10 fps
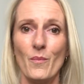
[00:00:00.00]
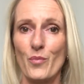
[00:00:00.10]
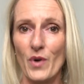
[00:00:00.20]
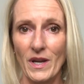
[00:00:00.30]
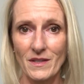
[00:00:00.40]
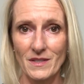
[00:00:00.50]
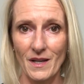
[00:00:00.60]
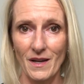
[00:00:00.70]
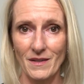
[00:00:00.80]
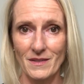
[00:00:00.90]
brain
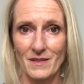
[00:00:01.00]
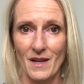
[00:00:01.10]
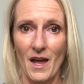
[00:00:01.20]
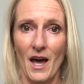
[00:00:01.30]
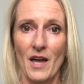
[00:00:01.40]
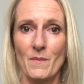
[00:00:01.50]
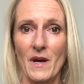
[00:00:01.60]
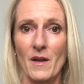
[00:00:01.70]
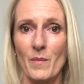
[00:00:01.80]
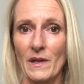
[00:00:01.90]
science and
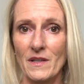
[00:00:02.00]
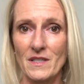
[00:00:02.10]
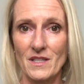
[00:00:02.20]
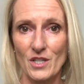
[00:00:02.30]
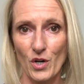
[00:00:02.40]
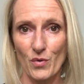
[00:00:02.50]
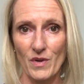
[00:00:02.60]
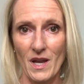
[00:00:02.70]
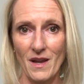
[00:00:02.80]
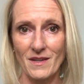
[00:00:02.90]
my ability to
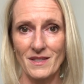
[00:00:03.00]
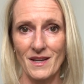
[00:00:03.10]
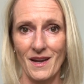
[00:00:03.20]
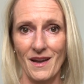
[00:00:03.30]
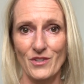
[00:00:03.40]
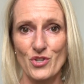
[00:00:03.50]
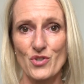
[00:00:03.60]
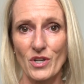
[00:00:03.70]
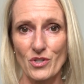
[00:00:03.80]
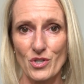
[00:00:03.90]
create
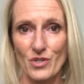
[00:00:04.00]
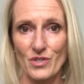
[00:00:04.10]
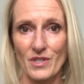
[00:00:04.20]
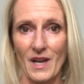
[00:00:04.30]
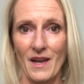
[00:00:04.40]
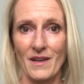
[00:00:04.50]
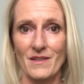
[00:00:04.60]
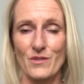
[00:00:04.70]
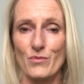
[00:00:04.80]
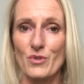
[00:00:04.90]
structures
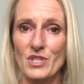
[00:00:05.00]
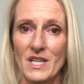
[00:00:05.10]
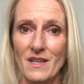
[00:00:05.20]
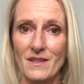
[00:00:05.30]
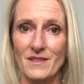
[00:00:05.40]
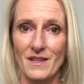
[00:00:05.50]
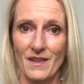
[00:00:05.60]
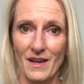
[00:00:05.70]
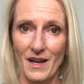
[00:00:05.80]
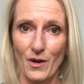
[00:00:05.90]
and routines in
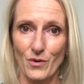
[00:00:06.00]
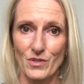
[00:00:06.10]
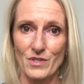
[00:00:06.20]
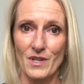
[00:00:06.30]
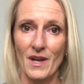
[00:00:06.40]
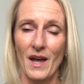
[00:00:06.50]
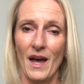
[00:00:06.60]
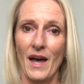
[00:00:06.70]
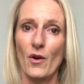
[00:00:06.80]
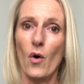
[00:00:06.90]
the house
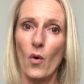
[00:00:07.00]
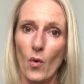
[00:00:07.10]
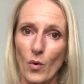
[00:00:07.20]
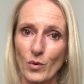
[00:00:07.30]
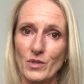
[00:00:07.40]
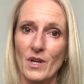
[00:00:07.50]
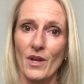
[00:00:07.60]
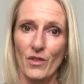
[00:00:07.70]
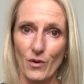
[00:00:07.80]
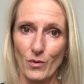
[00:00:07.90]
and hold
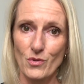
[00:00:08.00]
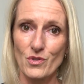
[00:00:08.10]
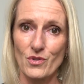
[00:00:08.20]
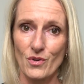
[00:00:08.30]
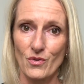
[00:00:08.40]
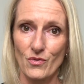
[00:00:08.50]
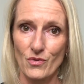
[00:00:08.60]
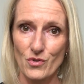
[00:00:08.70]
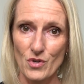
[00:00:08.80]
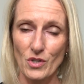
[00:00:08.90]
those
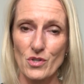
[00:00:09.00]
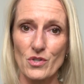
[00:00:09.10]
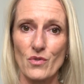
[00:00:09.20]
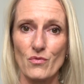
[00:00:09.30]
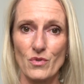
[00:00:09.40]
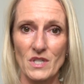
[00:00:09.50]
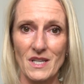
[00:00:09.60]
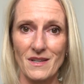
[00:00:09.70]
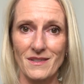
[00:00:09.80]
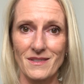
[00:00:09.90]
structures and
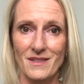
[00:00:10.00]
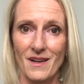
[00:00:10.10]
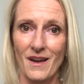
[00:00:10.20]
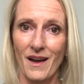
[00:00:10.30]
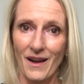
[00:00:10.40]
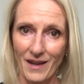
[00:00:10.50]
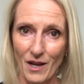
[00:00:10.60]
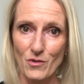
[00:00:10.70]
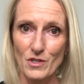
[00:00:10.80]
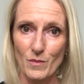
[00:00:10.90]
routines
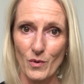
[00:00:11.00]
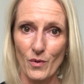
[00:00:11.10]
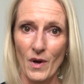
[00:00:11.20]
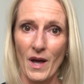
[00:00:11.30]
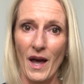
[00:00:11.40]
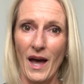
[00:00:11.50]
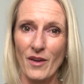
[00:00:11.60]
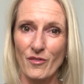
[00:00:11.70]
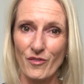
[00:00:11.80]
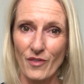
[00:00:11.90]
accountable
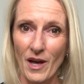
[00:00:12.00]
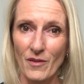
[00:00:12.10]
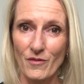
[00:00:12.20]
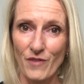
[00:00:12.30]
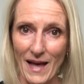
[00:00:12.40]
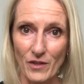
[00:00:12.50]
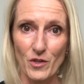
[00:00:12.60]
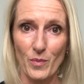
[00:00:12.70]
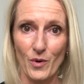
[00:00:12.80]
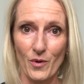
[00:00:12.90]
and
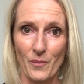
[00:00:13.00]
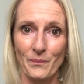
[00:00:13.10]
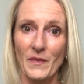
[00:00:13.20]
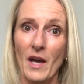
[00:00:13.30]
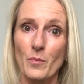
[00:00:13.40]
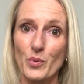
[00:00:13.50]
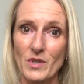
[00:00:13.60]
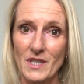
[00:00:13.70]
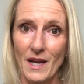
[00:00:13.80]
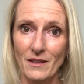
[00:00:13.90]
valuable and
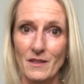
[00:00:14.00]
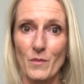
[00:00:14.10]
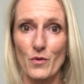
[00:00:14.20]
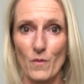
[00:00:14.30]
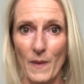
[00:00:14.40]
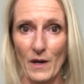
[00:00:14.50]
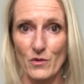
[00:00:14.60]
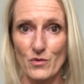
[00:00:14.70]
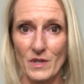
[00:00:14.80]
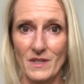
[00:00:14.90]
protect them through
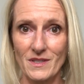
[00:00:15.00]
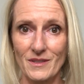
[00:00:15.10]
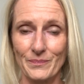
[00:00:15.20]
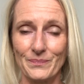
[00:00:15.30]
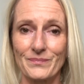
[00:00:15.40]
boundaries,